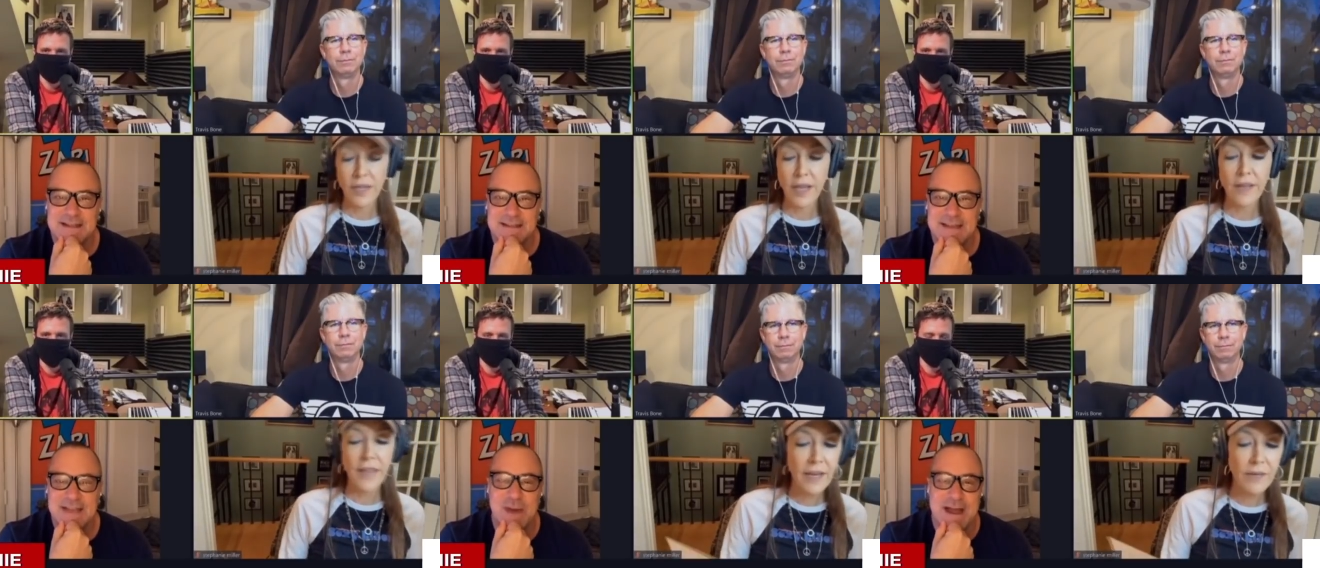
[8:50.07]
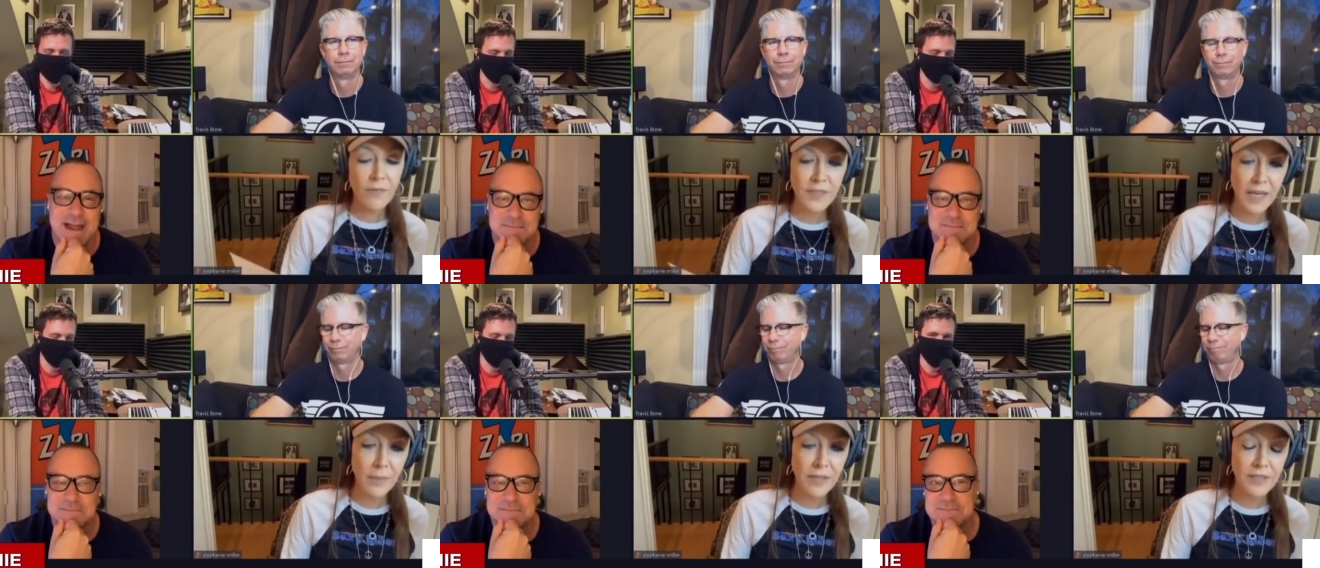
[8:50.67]
Speaker 1: yeah that came from
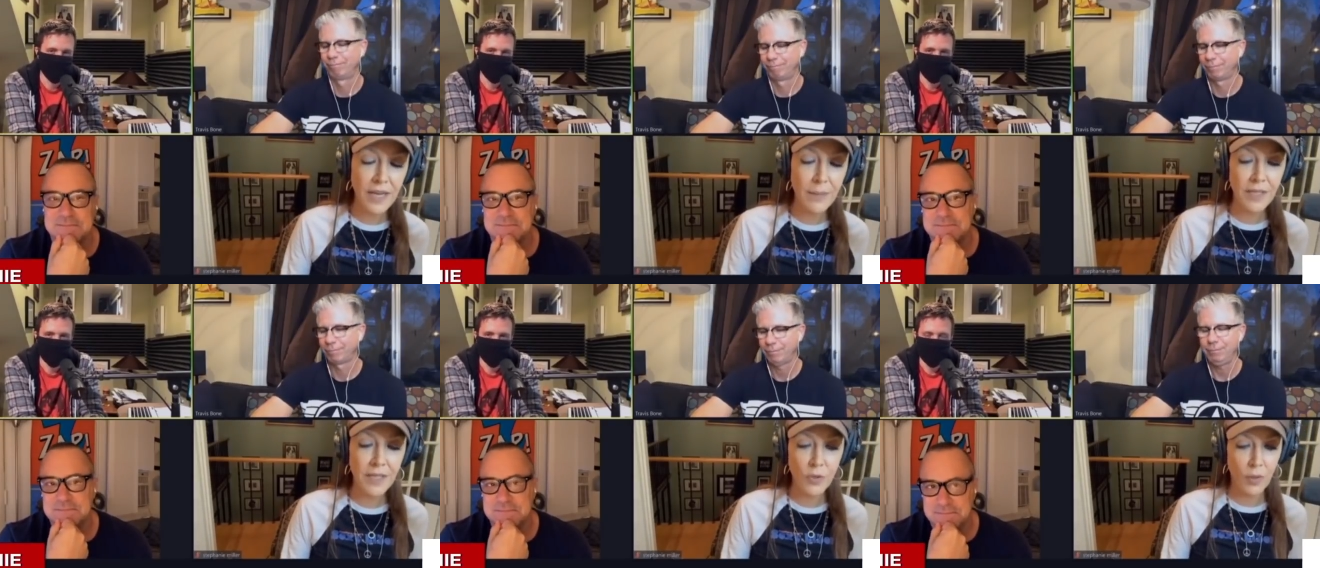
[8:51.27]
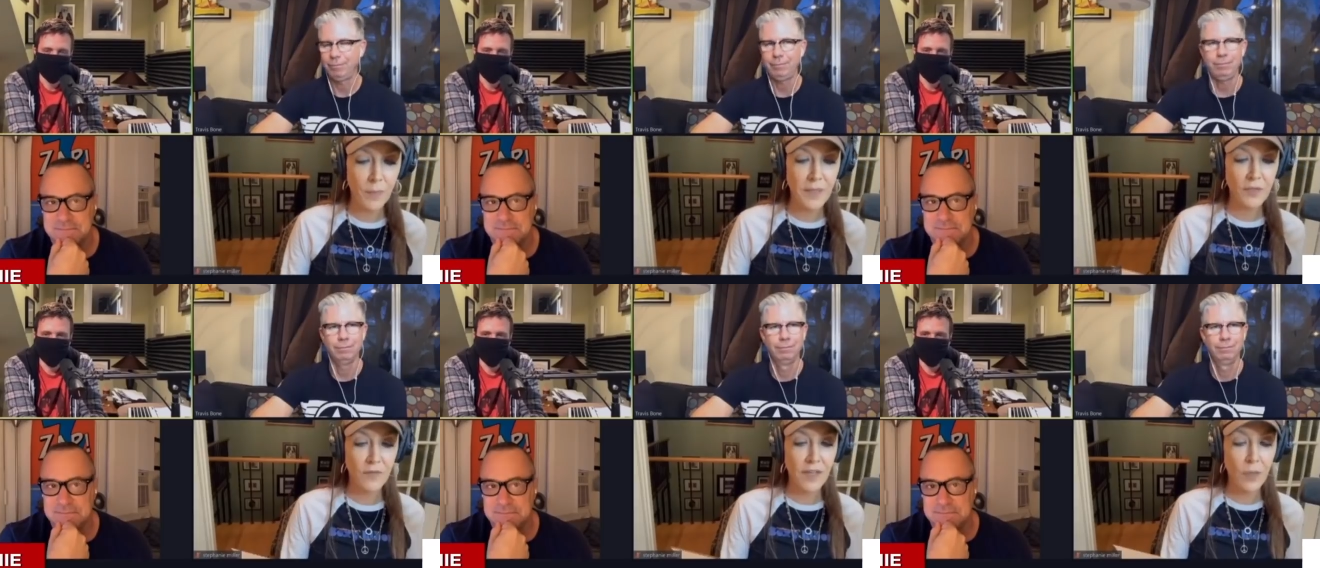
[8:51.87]
Damien, Damien in York,
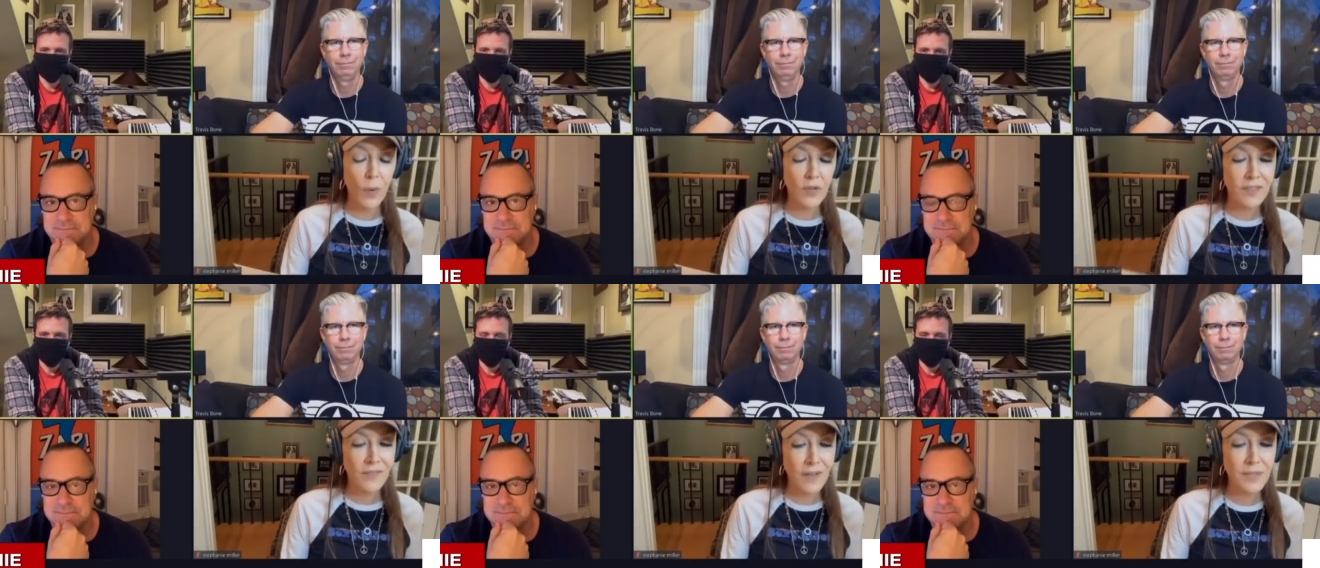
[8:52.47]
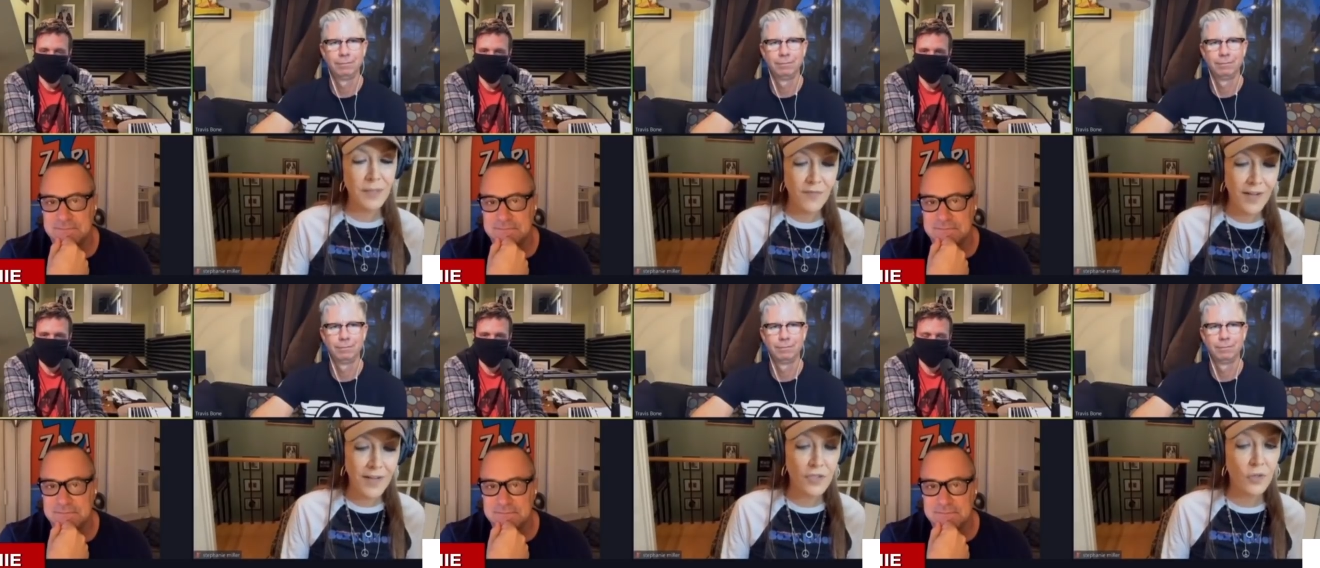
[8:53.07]
Pennsylvania. Well, Steph, I'm Team
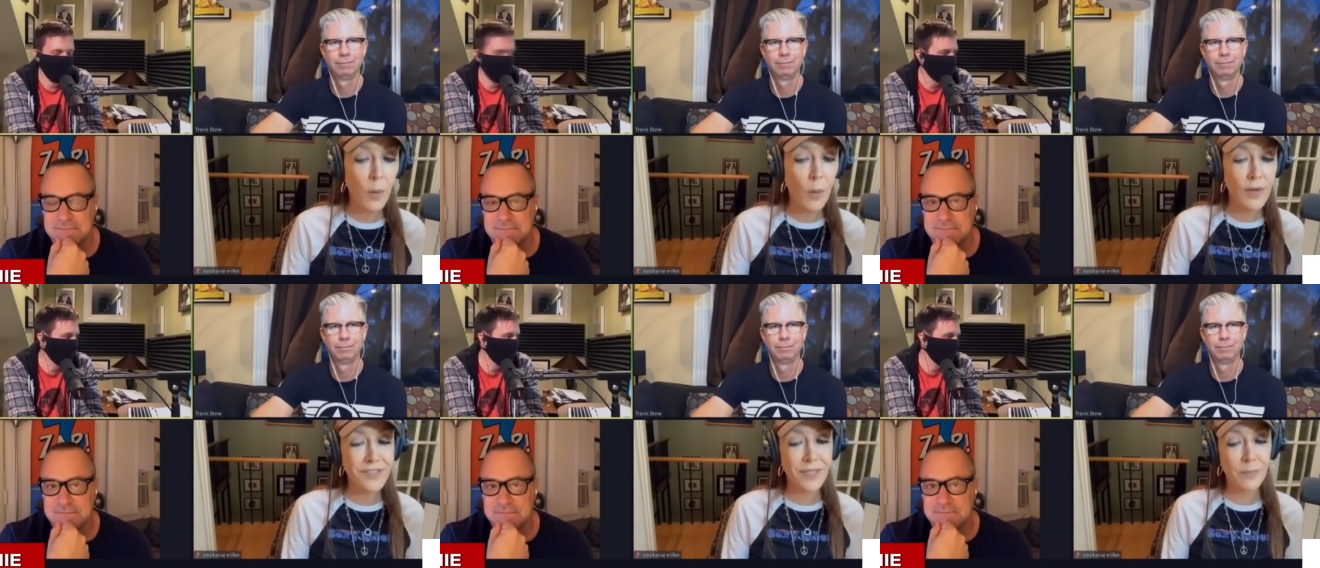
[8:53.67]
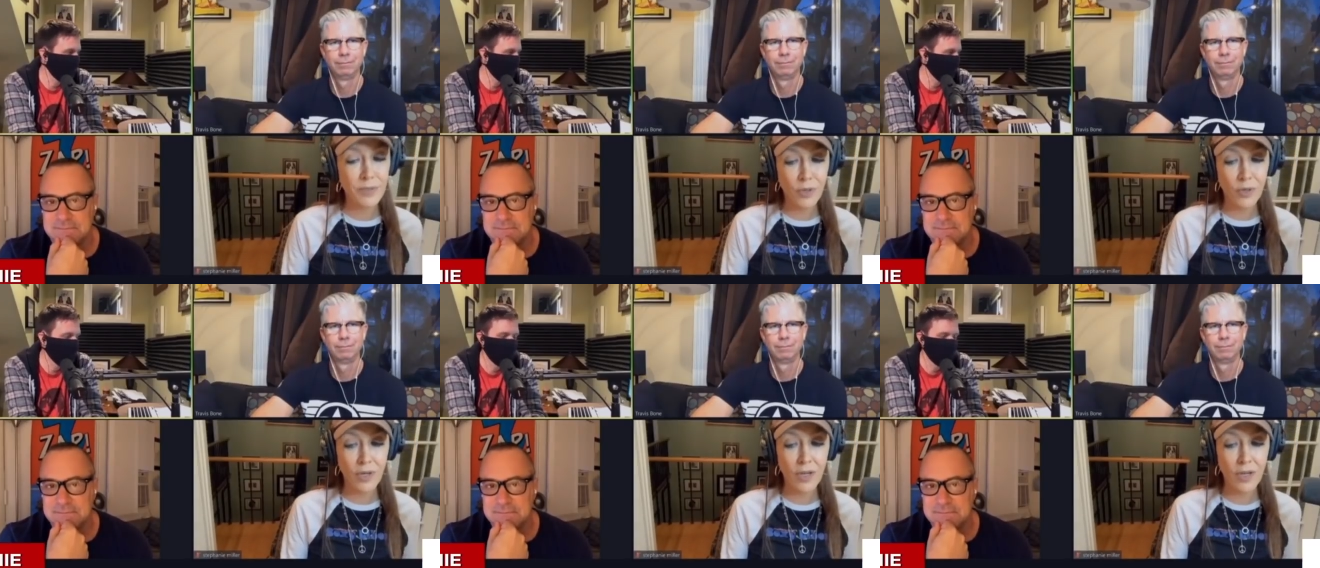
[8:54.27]
Pfizer. and My wife's Team Moderna.